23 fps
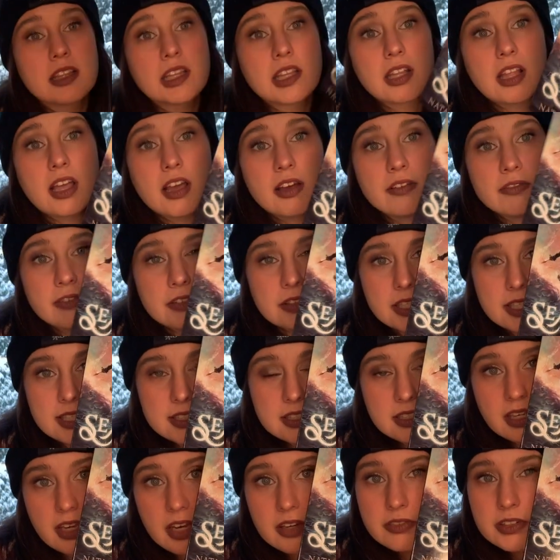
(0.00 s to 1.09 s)
love these
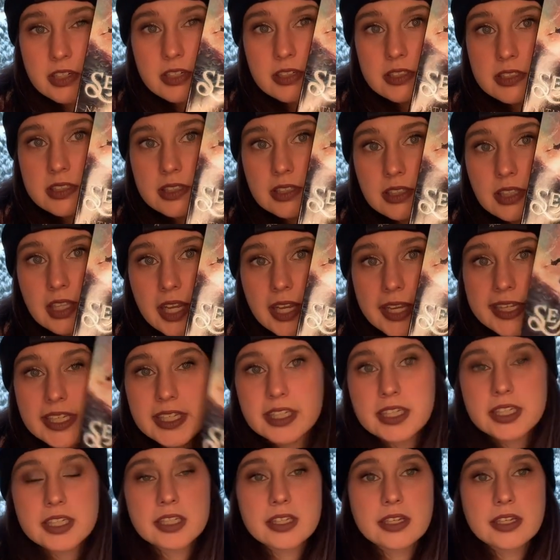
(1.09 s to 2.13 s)
covers. Like,